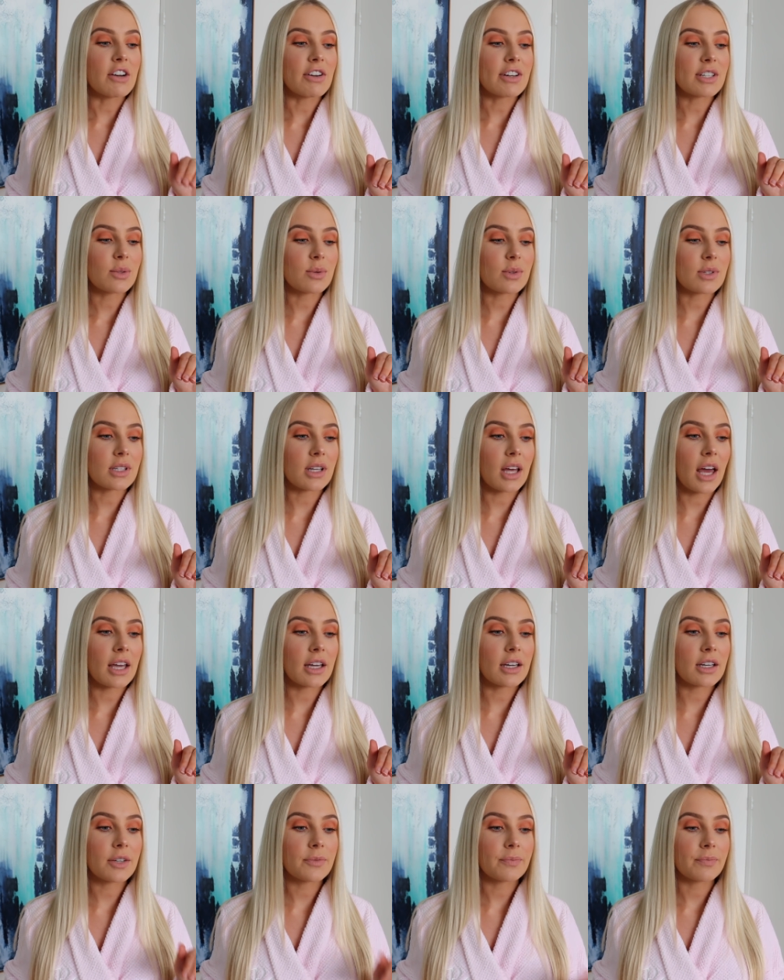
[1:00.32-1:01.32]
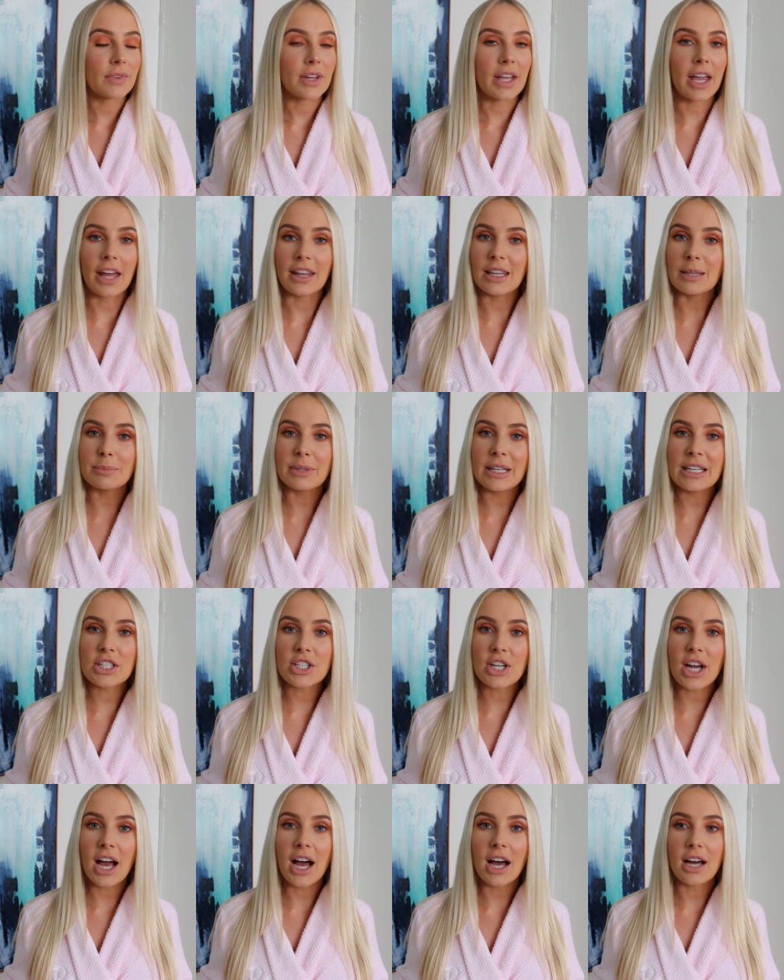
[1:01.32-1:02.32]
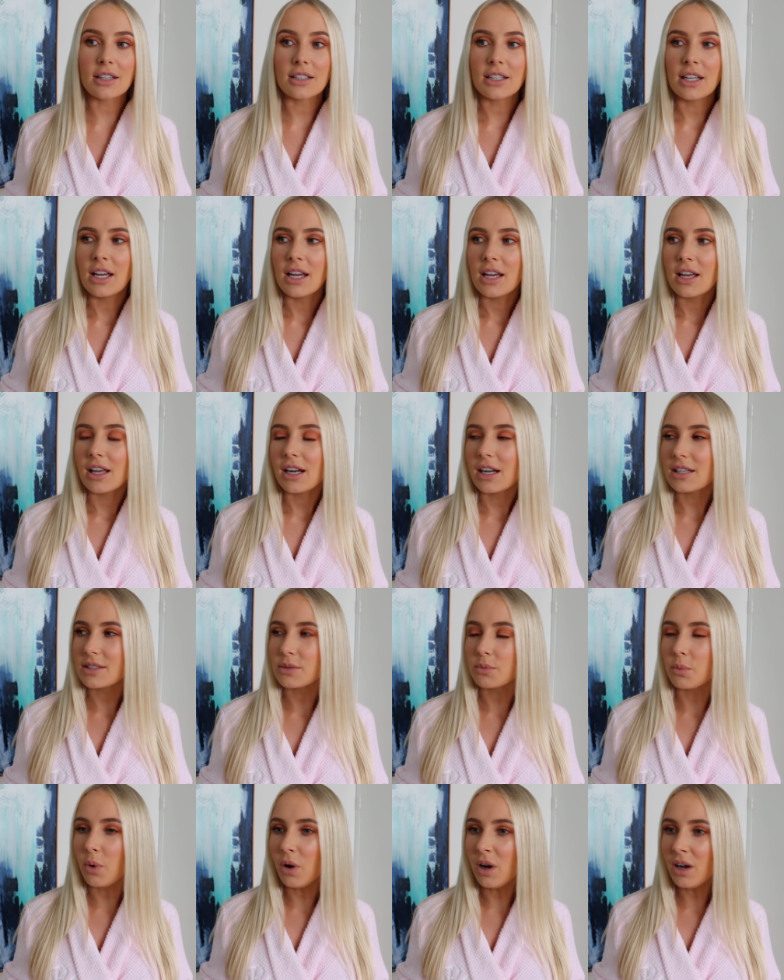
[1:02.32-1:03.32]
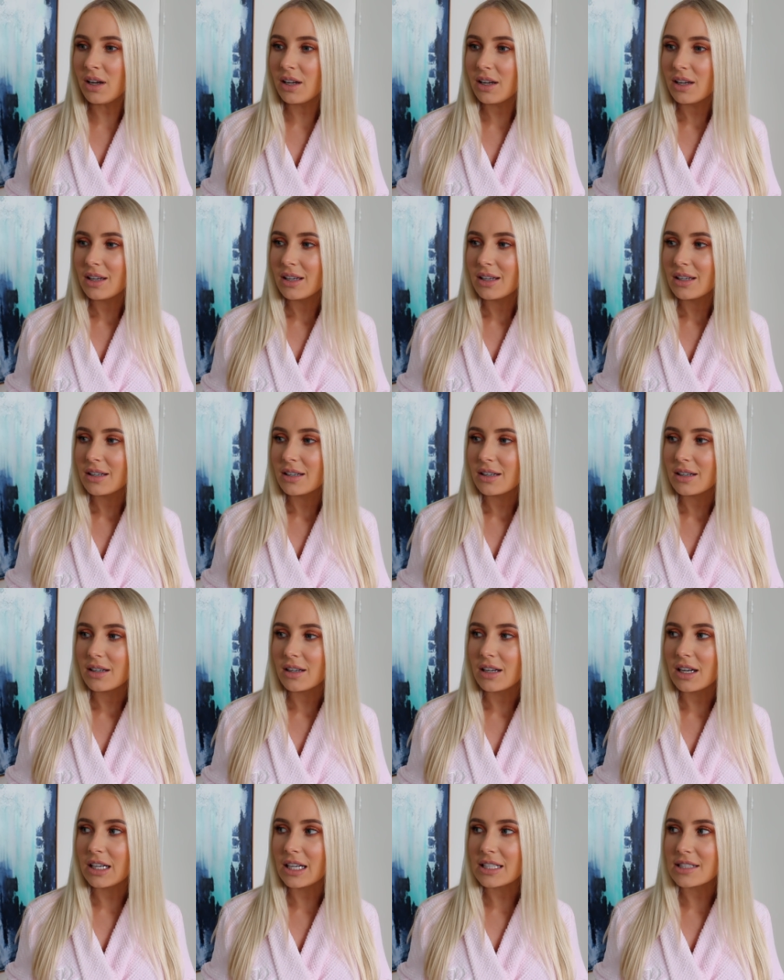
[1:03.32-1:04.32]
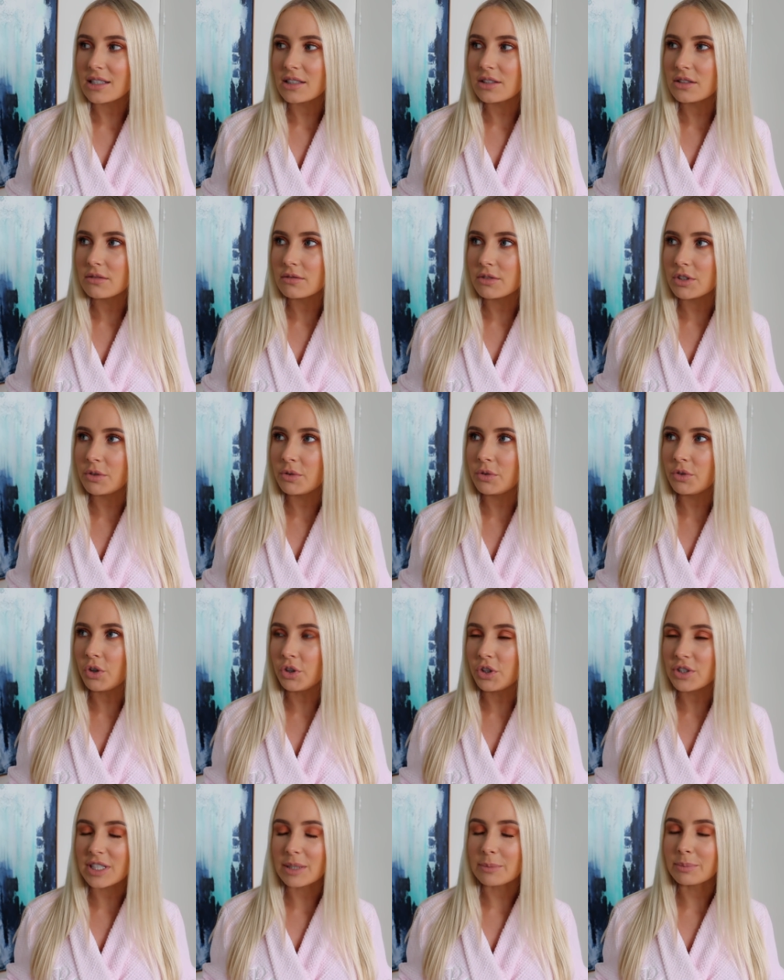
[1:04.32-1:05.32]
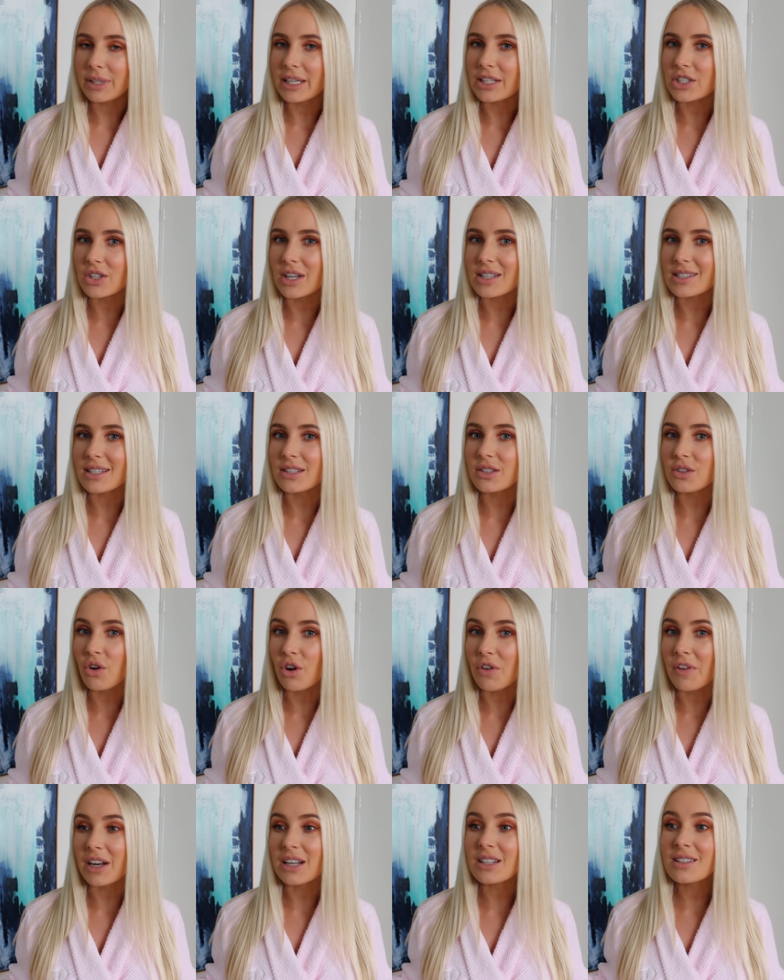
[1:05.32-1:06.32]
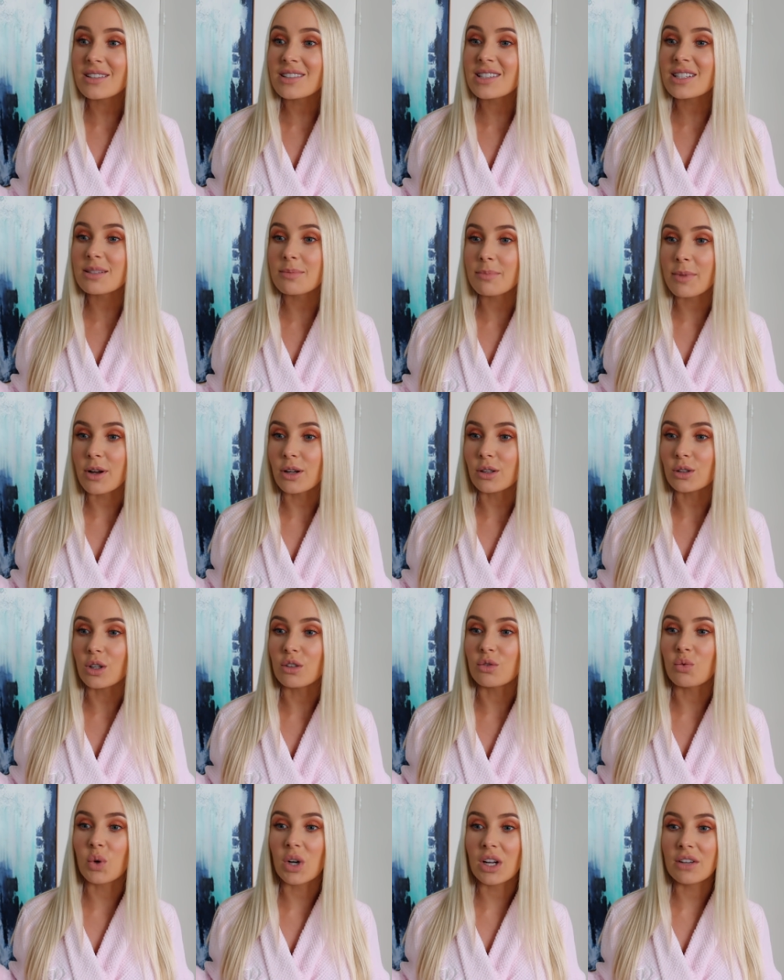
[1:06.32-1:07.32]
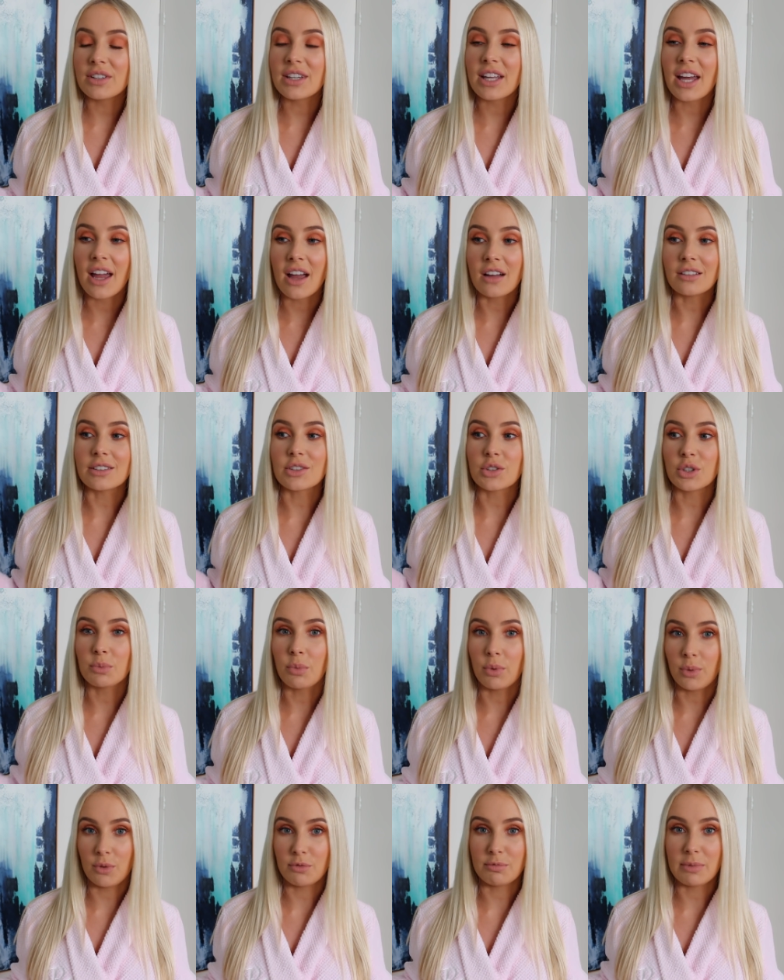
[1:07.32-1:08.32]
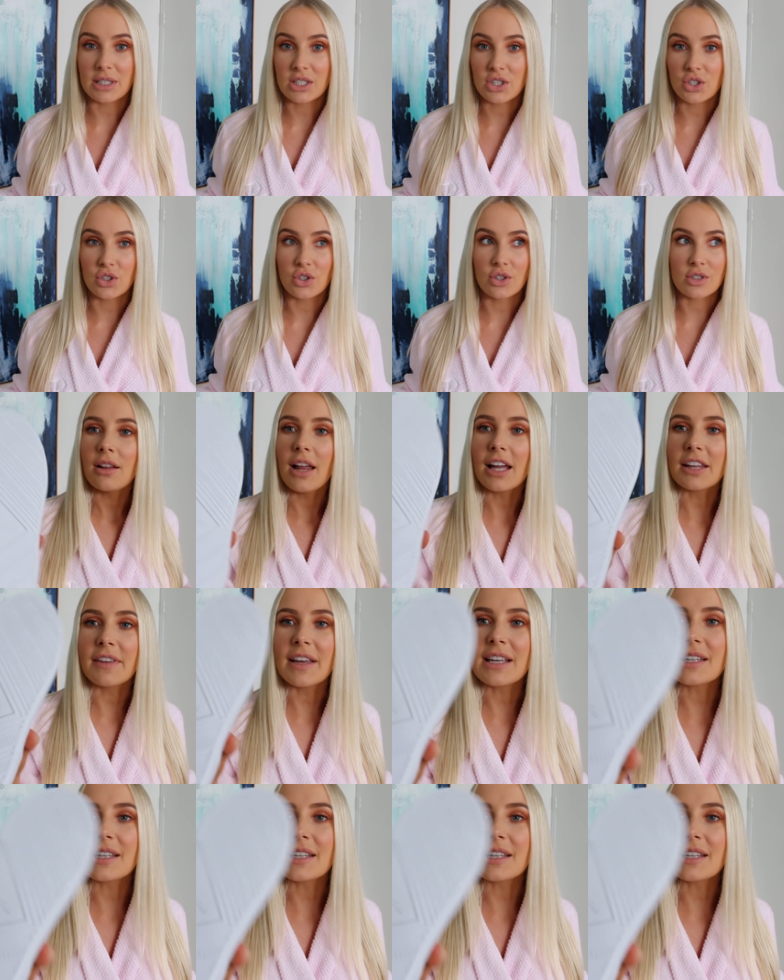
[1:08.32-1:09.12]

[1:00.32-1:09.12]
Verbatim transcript: And Reese was like, getting the bleach out. And I said, what? And he said, you, are using bleach. And I said, no, that is the smell of whatever the hell is on the bottom of my shoes. Like